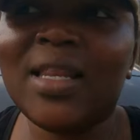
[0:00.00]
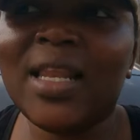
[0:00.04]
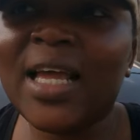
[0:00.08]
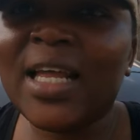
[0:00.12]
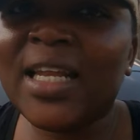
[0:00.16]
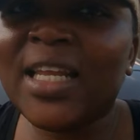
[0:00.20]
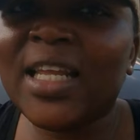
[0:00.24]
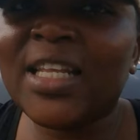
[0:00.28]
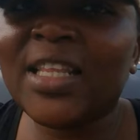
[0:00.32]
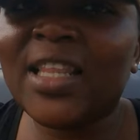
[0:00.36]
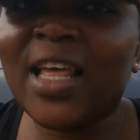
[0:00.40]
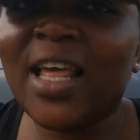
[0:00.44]

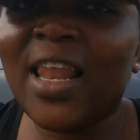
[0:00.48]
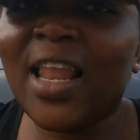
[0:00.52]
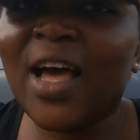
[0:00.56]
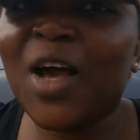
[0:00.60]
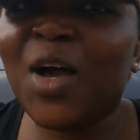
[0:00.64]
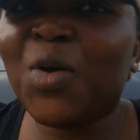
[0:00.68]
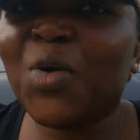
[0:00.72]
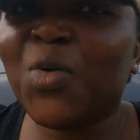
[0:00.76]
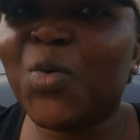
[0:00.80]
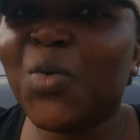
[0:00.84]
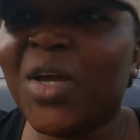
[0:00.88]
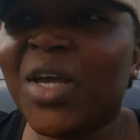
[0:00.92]
learning, learning the, the
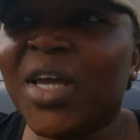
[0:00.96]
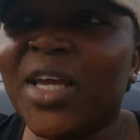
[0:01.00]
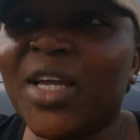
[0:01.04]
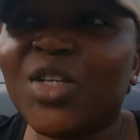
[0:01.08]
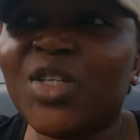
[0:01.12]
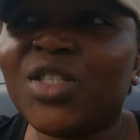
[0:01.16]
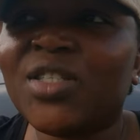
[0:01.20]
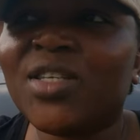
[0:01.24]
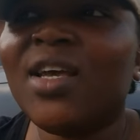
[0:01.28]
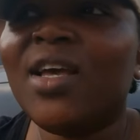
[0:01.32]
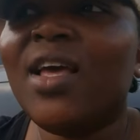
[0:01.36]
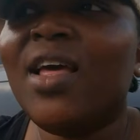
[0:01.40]

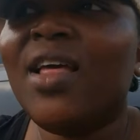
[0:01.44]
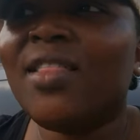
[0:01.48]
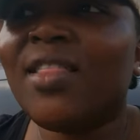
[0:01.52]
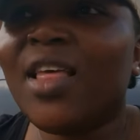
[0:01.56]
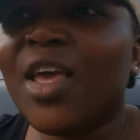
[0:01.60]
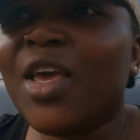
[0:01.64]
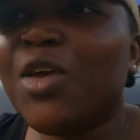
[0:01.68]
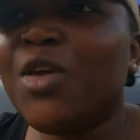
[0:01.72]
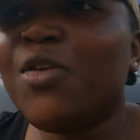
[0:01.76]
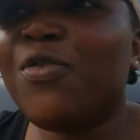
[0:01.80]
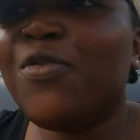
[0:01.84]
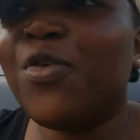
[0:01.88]
language. language.
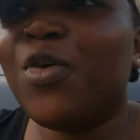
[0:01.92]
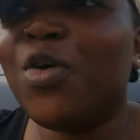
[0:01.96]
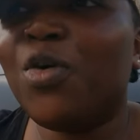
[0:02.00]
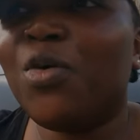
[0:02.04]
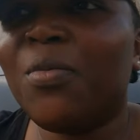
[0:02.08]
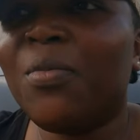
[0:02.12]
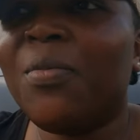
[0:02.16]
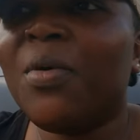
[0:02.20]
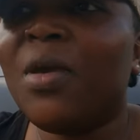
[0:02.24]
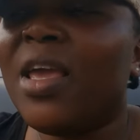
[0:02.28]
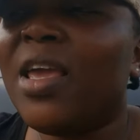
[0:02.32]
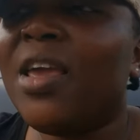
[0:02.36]
Thank you
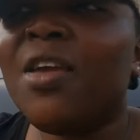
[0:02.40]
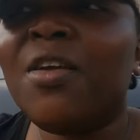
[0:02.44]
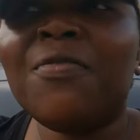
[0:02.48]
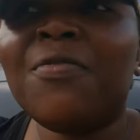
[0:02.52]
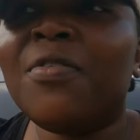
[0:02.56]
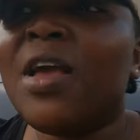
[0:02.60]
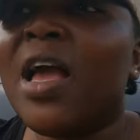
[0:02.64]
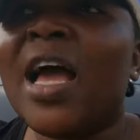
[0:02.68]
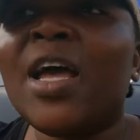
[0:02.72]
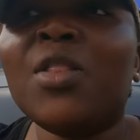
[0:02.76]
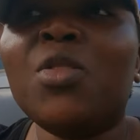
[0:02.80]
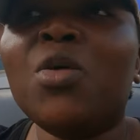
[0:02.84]
for.
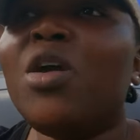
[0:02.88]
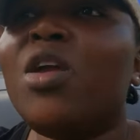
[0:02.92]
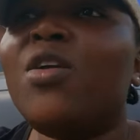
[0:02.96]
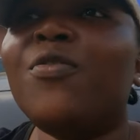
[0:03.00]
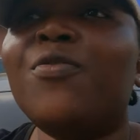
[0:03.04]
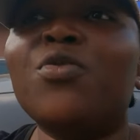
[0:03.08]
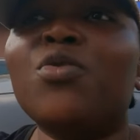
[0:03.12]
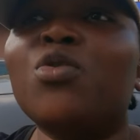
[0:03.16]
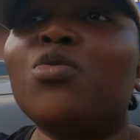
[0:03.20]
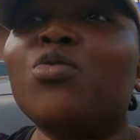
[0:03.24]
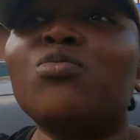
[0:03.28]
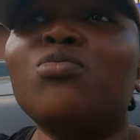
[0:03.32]
If I don't
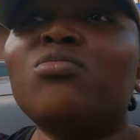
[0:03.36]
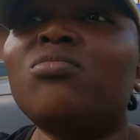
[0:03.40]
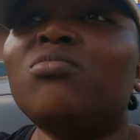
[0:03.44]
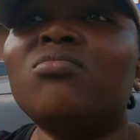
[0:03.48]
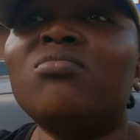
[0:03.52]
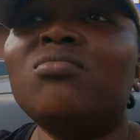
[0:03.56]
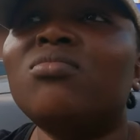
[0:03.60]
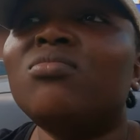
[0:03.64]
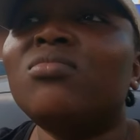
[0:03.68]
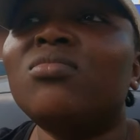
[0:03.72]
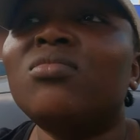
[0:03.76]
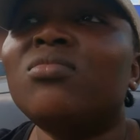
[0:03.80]
even,
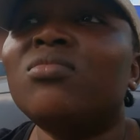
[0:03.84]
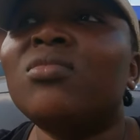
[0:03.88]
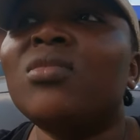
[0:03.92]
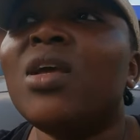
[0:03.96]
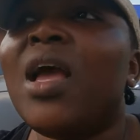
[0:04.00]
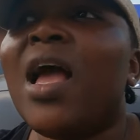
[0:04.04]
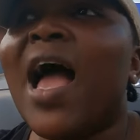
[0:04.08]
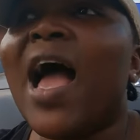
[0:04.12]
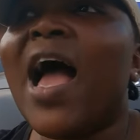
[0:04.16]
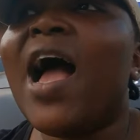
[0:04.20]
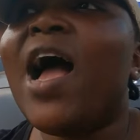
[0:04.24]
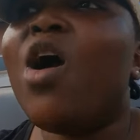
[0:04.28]

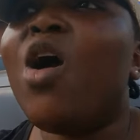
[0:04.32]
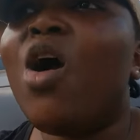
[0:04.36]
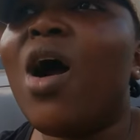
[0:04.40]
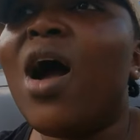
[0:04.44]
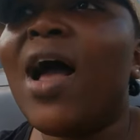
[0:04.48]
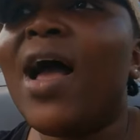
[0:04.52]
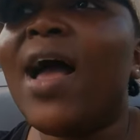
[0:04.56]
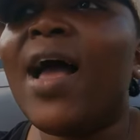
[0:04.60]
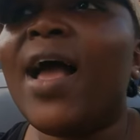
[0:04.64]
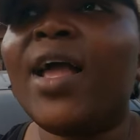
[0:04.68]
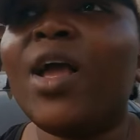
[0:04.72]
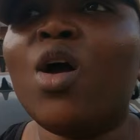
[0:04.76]

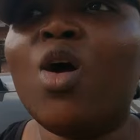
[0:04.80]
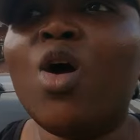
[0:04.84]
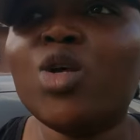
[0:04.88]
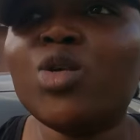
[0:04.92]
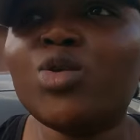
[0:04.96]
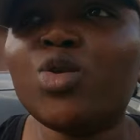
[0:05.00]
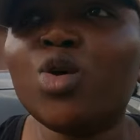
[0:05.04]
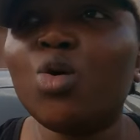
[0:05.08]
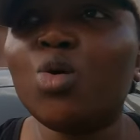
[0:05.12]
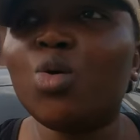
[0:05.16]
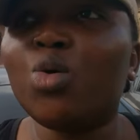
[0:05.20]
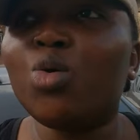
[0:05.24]
I I
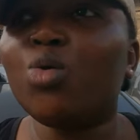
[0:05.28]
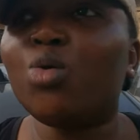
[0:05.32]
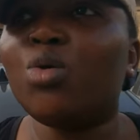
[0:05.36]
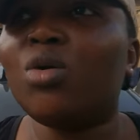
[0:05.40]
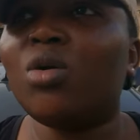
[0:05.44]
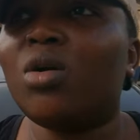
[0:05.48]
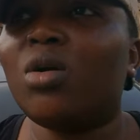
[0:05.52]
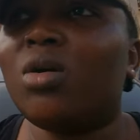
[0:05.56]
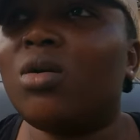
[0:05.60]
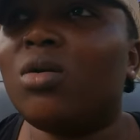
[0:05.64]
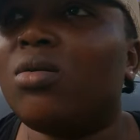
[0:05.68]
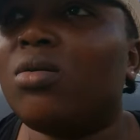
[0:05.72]
also
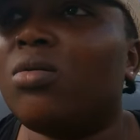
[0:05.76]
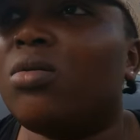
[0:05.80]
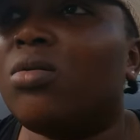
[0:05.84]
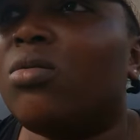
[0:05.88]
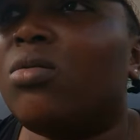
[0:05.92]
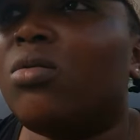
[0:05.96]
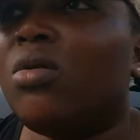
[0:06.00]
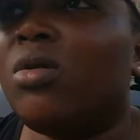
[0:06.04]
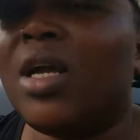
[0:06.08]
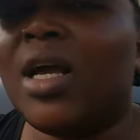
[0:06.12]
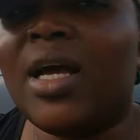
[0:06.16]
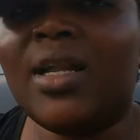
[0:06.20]
cook
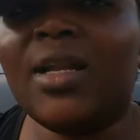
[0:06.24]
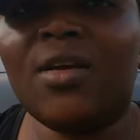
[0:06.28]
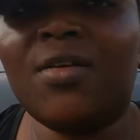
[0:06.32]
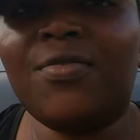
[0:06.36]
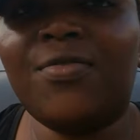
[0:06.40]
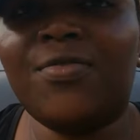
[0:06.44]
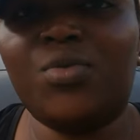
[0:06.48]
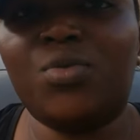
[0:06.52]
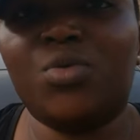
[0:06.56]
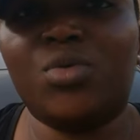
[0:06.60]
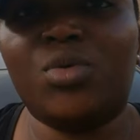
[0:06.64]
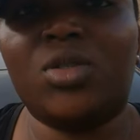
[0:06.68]
Ghana
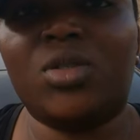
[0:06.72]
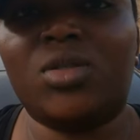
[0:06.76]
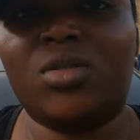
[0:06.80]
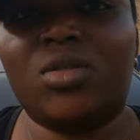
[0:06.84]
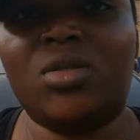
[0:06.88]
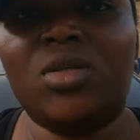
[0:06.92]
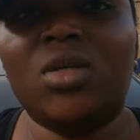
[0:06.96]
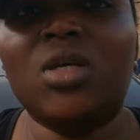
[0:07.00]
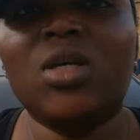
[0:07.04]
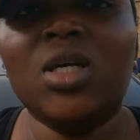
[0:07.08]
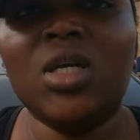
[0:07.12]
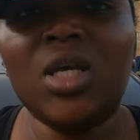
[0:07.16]
food.
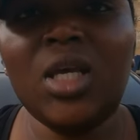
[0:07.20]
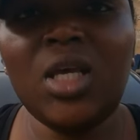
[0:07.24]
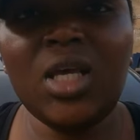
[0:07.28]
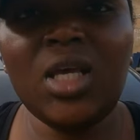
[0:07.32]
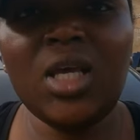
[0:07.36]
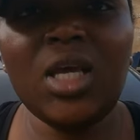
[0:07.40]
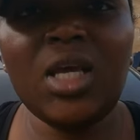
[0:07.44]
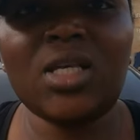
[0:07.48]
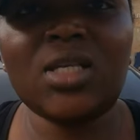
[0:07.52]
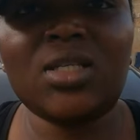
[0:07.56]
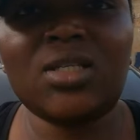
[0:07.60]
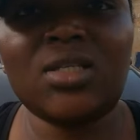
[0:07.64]
food
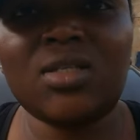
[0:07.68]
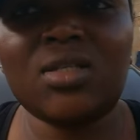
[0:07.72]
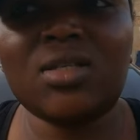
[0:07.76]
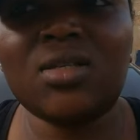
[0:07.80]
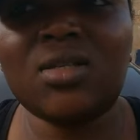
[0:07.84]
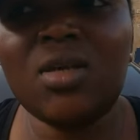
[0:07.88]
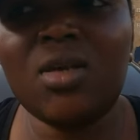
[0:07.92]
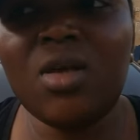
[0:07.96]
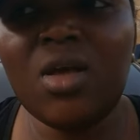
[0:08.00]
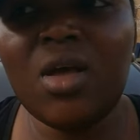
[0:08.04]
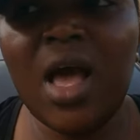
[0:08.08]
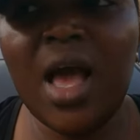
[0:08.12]
okay. Yes.